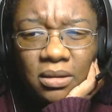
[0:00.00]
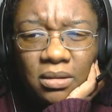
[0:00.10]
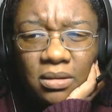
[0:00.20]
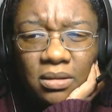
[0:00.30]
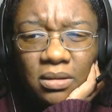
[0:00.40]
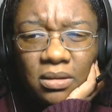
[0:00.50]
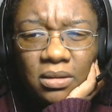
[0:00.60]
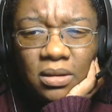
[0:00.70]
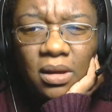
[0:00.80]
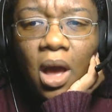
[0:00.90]
Mm
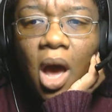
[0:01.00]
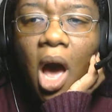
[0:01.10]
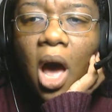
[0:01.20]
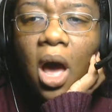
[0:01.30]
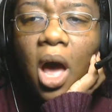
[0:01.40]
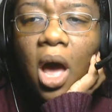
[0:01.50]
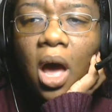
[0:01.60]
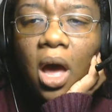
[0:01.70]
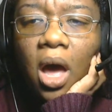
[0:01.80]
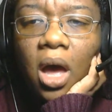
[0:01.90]
-hmm.
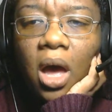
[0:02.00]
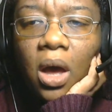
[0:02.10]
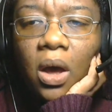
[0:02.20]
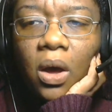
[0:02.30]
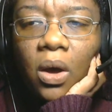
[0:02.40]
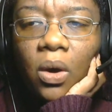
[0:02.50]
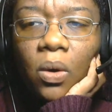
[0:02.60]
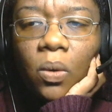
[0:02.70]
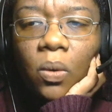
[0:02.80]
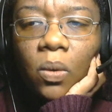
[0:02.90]

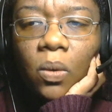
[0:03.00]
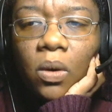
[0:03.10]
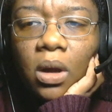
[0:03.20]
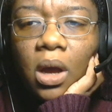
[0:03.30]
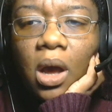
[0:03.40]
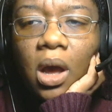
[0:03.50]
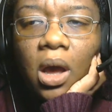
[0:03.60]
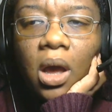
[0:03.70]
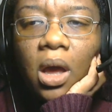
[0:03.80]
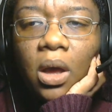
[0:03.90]
Oh,
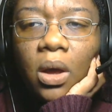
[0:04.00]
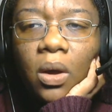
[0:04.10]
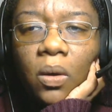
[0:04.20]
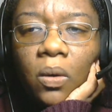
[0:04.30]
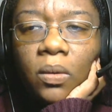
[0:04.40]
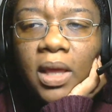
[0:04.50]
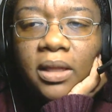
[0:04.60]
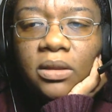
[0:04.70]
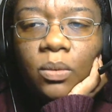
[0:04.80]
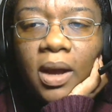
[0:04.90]
oh,
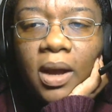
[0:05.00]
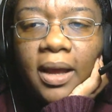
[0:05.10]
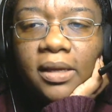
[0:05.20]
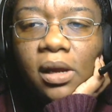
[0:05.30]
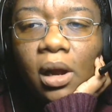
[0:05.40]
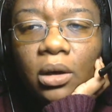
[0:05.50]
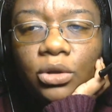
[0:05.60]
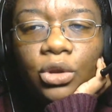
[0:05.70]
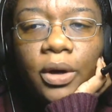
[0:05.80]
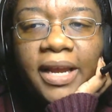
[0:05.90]
that's why
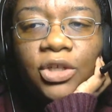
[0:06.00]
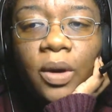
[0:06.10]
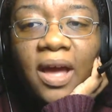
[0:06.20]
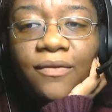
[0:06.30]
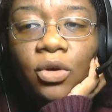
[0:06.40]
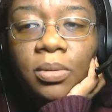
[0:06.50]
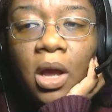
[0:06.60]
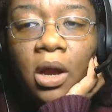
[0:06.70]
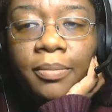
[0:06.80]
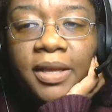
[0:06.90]
or a travel
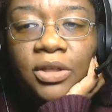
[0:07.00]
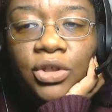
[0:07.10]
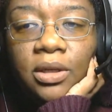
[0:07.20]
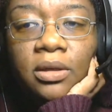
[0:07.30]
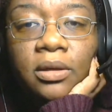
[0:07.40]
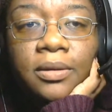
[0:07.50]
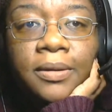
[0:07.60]
blog mention,